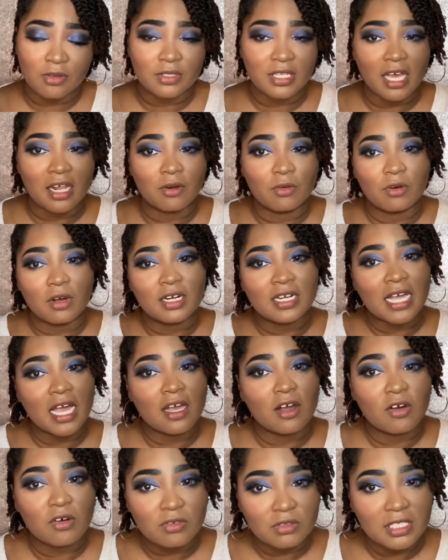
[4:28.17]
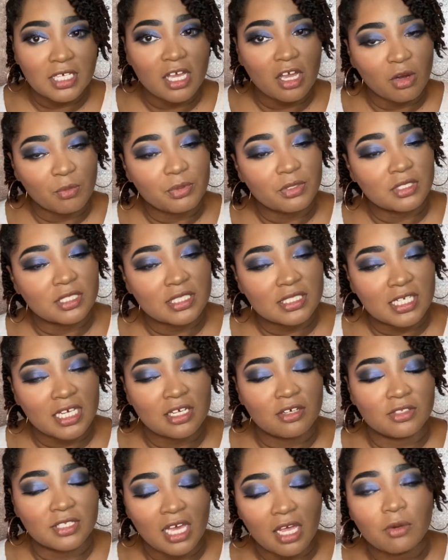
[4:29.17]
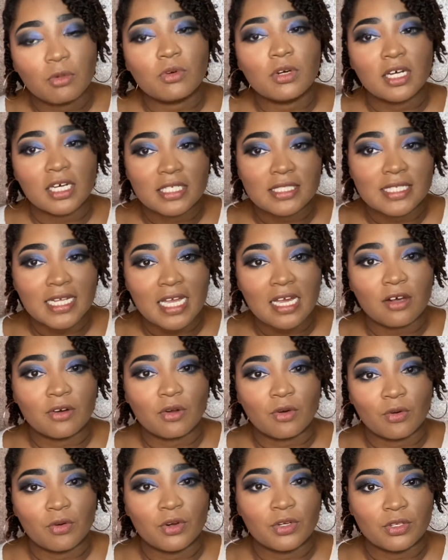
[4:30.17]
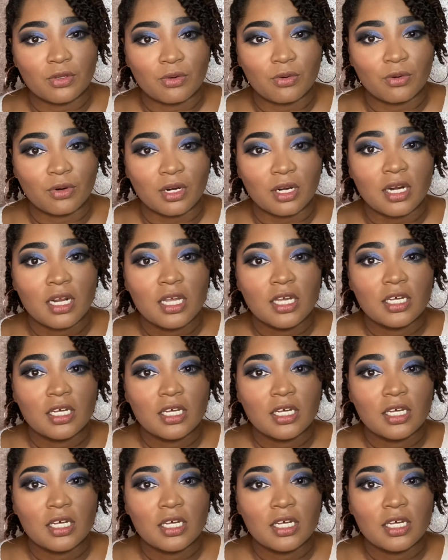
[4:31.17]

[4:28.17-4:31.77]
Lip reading: That'll not only help you detangle, that'll cut down on your